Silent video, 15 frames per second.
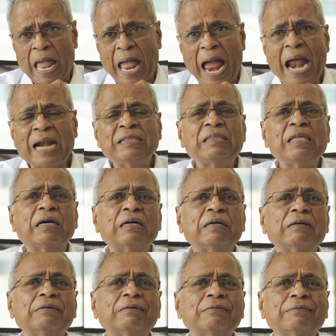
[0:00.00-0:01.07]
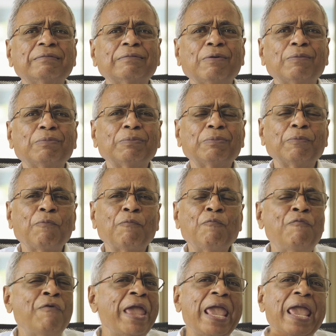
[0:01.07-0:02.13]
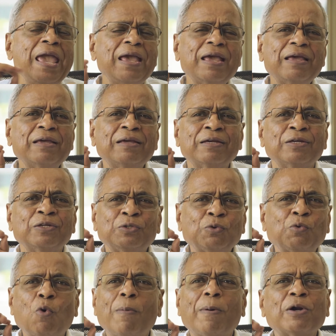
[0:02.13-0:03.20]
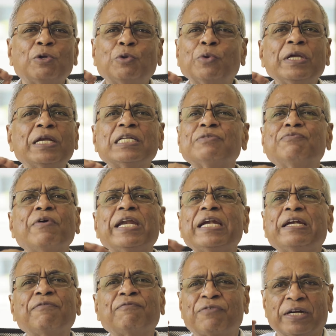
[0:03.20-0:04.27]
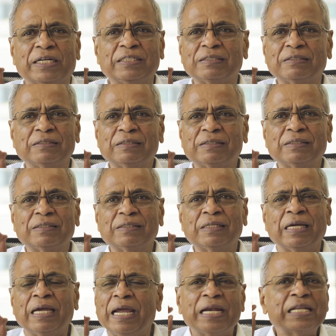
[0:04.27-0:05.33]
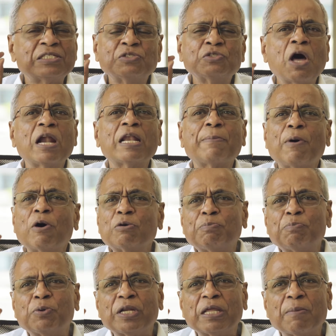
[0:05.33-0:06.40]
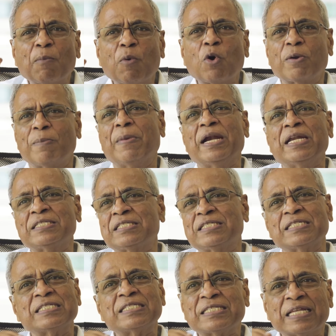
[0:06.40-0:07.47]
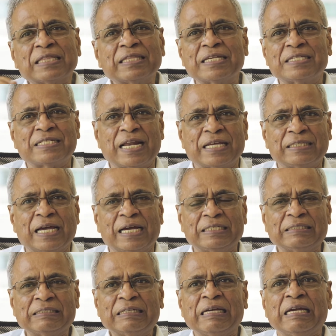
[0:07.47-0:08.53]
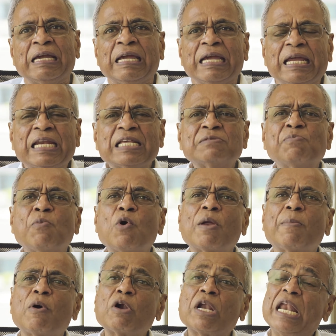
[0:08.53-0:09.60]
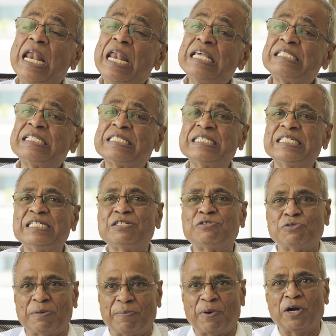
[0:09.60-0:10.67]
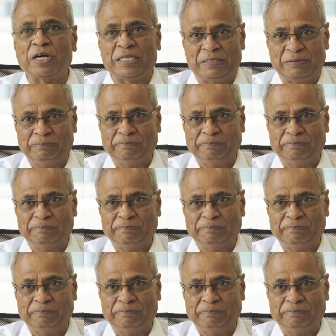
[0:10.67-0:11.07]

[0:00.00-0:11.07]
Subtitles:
And the way to go about doing it is very different. It is not about putting more medicines and things like that. It is more about listening to the body.